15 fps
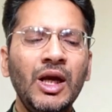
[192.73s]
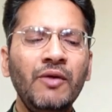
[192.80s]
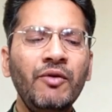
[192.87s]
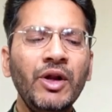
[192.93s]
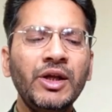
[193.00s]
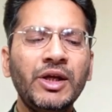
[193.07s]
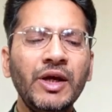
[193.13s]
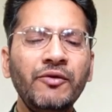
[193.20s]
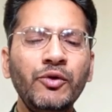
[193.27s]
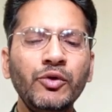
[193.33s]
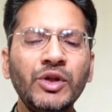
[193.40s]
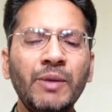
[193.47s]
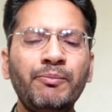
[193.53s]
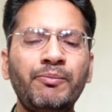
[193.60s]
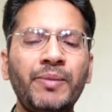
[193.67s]
He will give you
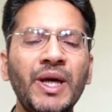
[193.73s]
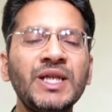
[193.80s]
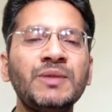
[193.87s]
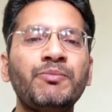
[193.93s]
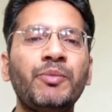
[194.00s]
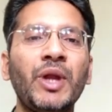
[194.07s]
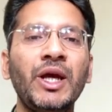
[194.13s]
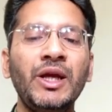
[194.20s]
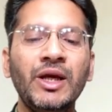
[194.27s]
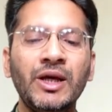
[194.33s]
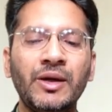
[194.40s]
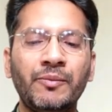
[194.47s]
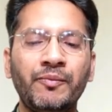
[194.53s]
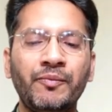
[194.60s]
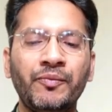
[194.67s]
the best
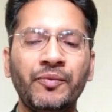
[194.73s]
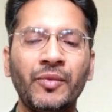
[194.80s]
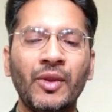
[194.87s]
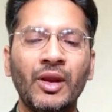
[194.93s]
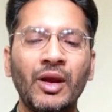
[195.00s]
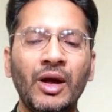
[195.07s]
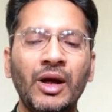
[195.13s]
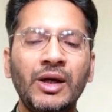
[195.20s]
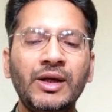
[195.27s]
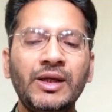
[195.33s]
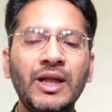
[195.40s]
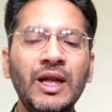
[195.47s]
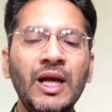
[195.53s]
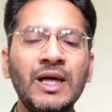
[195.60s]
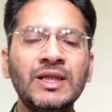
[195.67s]
pleasure
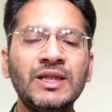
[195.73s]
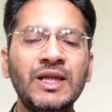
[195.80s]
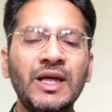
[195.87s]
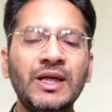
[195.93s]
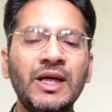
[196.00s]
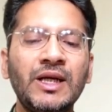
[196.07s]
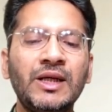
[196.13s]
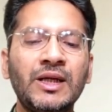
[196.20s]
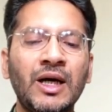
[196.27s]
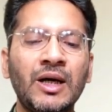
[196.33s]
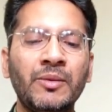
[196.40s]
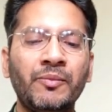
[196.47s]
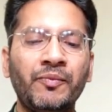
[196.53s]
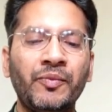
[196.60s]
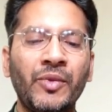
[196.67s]
till a stated
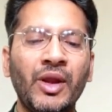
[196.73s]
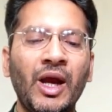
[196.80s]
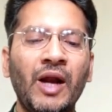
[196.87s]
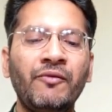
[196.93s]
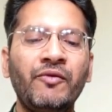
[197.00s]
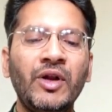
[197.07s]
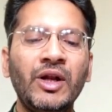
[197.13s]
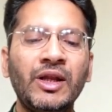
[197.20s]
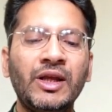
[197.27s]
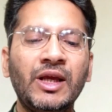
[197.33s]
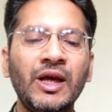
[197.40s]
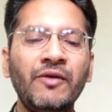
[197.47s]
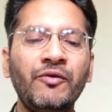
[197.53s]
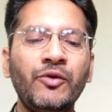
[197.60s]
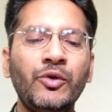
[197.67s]
term, and will
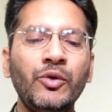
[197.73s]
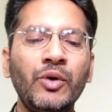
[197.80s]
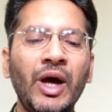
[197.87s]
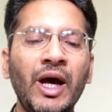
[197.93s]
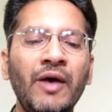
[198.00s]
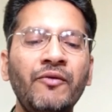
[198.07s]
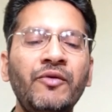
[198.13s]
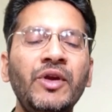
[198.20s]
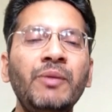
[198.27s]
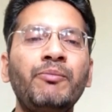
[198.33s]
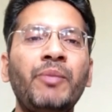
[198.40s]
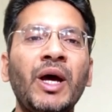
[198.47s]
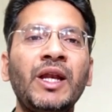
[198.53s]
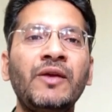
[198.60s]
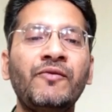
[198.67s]
give to every
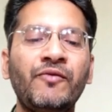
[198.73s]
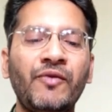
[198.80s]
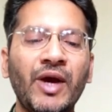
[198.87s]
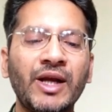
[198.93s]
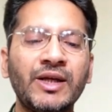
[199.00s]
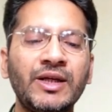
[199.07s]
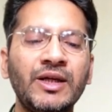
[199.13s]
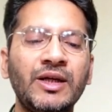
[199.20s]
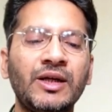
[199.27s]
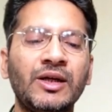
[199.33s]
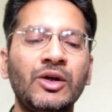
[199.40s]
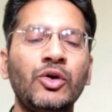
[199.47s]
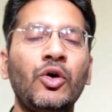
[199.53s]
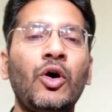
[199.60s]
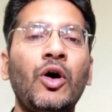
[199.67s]
benefactor
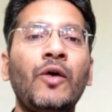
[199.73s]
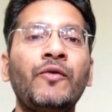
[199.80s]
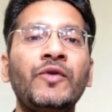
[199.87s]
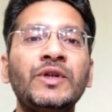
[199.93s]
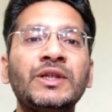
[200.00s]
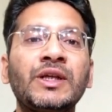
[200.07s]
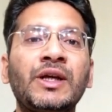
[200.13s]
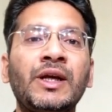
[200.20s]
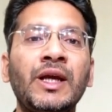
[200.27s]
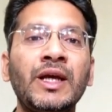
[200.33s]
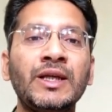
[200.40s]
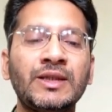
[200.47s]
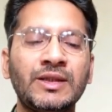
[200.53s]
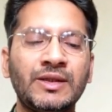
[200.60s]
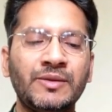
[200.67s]
of His
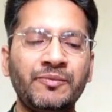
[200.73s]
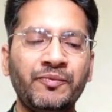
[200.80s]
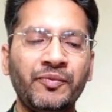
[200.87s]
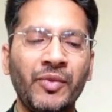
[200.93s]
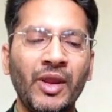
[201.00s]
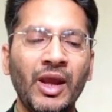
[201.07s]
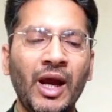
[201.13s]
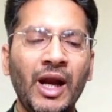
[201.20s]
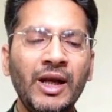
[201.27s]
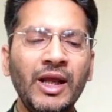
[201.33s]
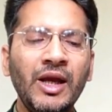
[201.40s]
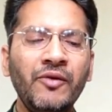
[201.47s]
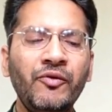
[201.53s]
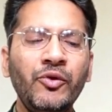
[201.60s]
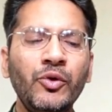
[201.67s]
grace. And
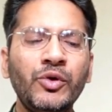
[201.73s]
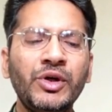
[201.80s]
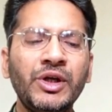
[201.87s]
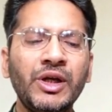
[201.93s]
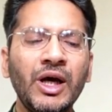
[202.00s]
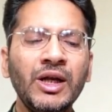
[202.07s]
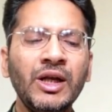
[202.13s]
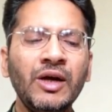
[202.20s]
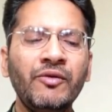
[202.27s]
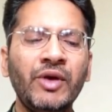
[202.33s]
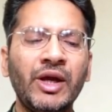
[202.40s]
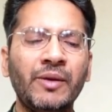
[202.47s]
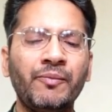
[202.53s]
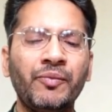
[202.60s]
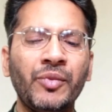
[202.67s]
if you turn
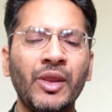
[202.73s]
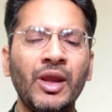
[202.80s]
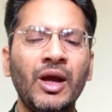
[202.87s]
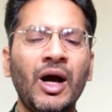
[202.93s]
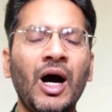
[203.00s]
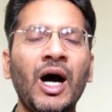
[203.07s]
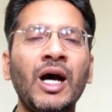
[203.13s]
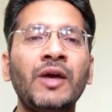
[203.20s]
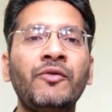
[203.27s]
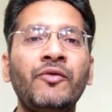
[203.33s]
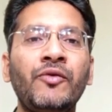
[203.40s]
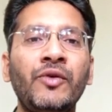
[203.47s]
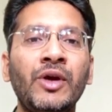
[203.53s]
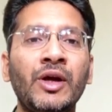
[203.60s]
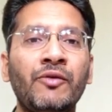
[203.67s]
away, I
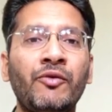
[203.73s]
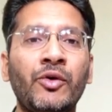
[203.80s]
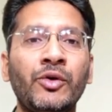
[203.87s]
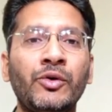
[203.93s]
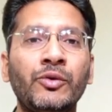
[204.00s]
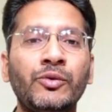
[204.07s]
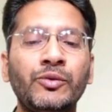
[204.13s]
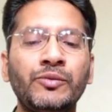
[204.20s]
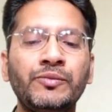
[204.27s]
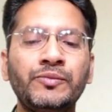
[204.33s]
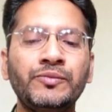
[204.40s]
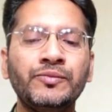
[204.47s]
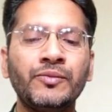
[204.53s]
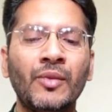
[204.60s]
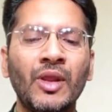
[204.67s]
fear for you,
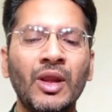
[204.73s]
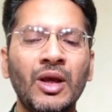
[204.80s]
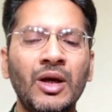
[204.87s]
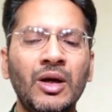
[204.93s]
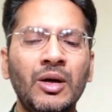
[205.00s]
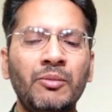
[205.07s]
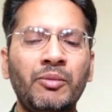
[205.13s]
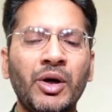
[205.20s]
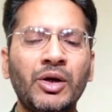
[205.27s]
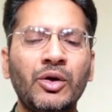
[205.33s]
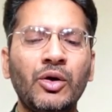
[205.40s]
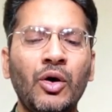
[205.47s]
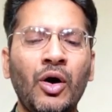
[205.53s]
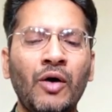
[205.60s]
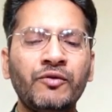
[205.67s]

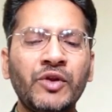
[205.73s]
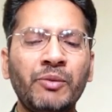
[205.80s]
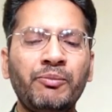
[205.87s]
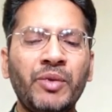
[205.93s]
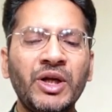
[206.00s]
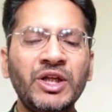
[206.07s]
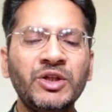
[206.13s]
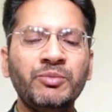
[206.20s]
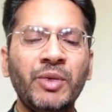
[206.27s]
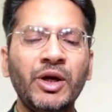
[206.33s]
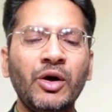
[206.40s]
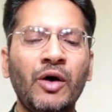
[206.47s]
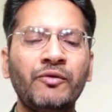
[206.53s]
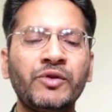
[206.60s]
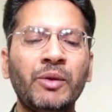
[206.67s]
but of the
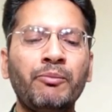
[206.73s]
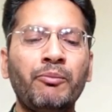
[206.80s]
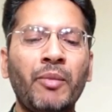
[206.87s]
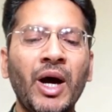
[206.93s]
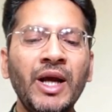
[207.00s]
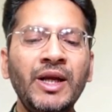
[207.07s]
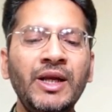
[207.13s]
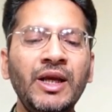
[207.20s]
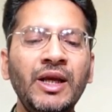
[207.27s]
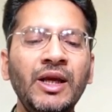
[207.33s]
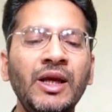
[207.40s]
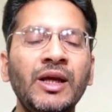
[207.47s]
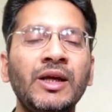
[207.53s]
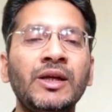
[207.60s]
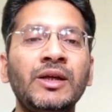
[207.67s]
punishment of the mighty
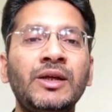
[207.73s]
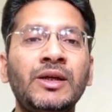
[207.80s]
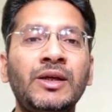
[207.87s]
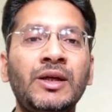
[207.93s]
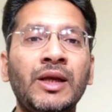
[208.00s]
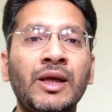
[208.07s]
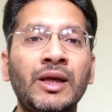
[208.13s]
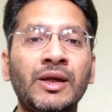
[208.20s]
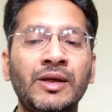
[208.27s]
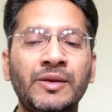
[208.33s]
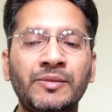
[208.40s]
day.